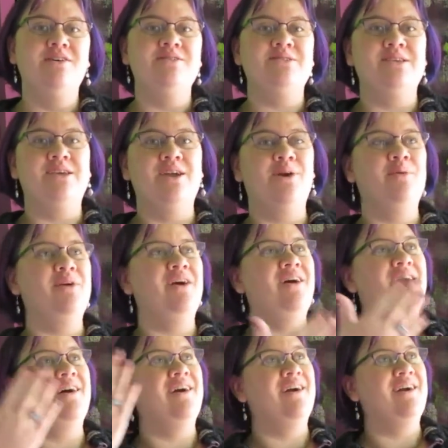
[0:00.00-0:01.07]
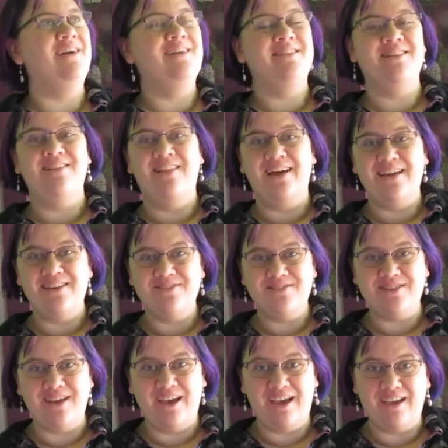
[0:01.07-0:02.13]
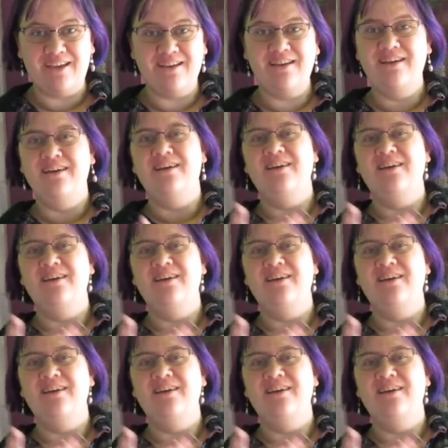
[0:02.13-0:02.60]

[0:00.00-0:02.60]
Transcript: So here we are in the light of day.